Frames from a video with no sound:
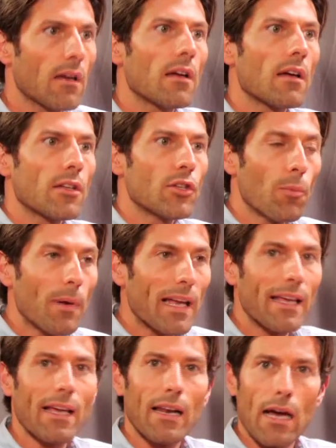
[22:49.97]

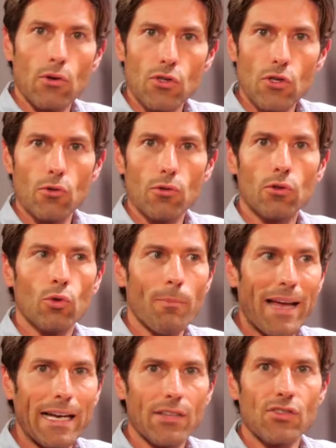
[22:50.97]
UPlay allows you to
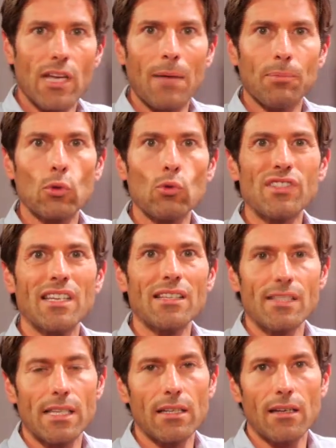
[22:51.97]
manage up to
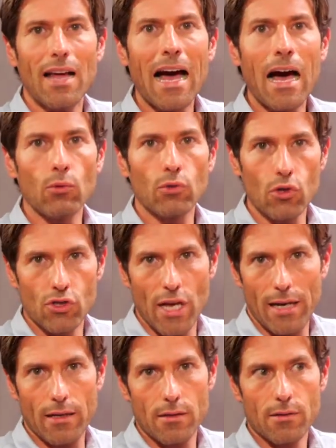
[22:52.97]
16 audio
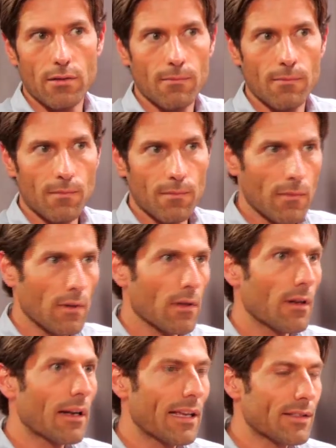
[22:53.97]
channels.
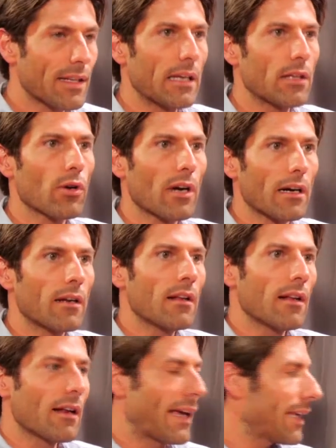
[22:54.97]
Let's say you are
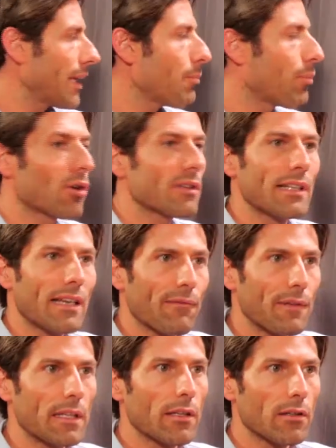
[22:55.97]
like importing a
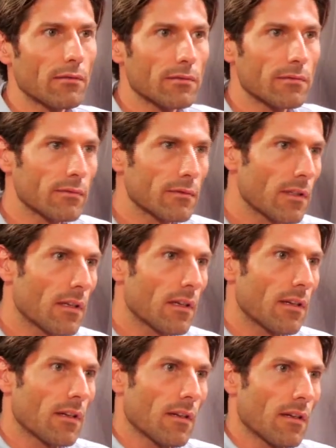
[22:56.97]
video
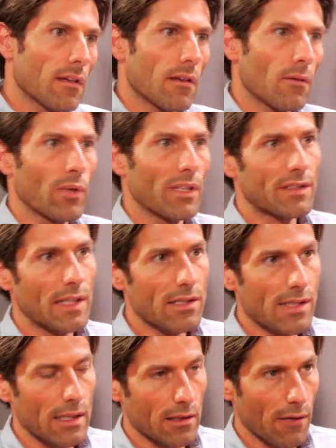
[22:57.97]
with
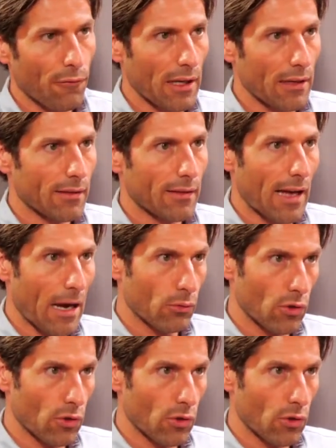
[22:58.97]
16 different audio